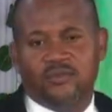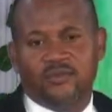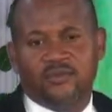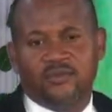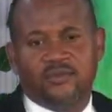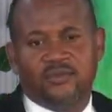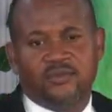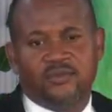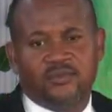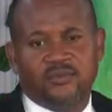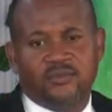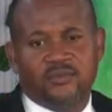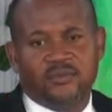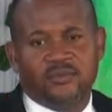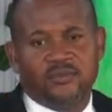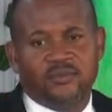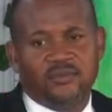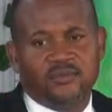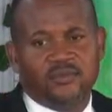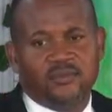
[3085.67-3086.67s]

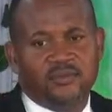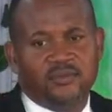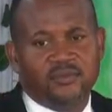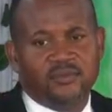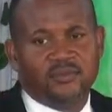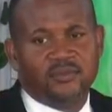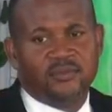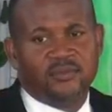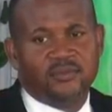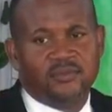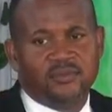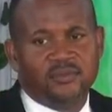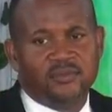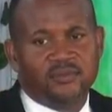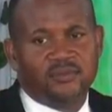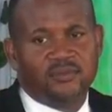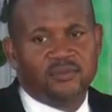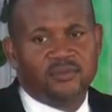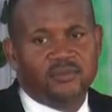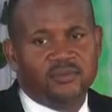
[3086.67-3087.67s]

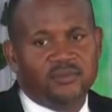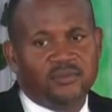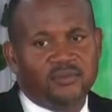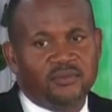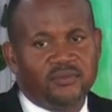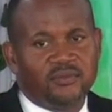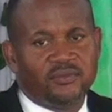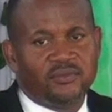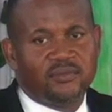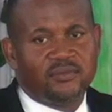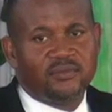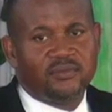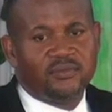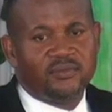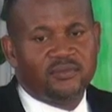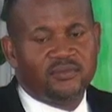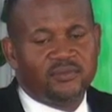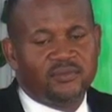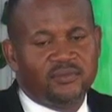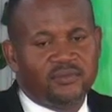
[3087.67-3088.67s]

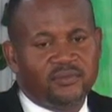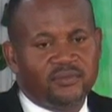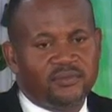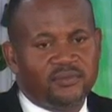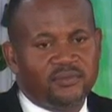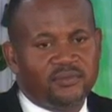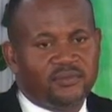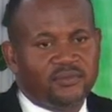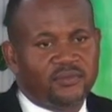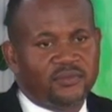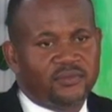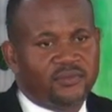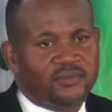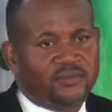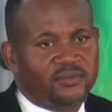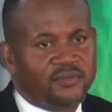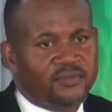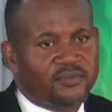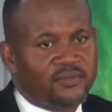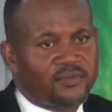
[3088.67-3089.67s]

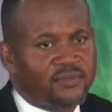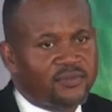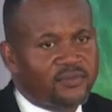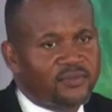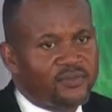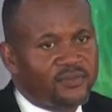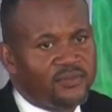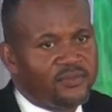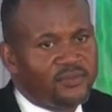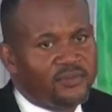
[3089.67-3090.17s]
No one is speaking in this clip.